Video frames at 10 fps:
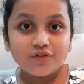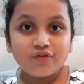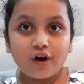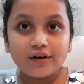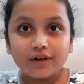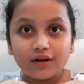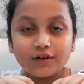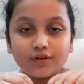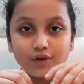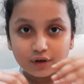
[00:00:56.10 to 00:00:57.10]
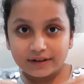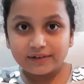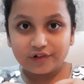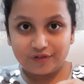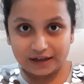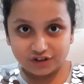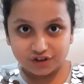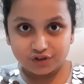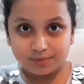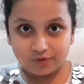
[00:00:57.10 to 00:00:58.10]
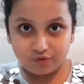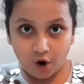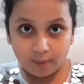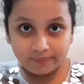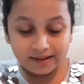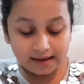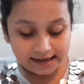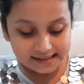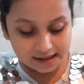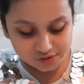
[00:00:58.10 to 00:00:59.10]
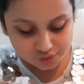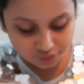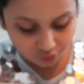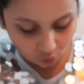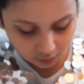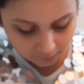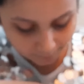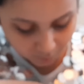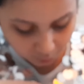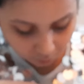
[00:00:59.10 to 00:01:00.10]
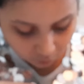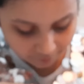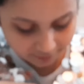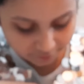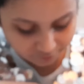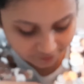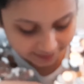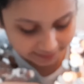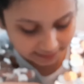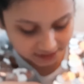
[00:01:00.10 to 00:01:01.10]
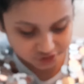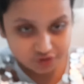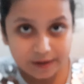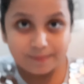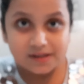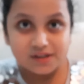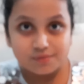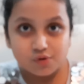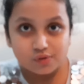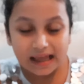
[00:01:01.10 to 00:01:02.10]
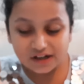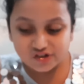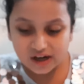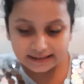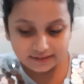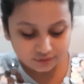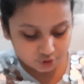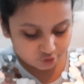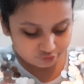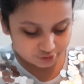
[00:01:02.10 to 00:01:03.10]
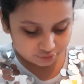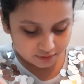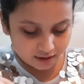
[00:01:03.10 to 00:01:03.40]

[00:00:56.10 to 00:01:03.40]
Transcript: for a good reflection to be formed, it has to fall on a very extremely smooth and shiny surface.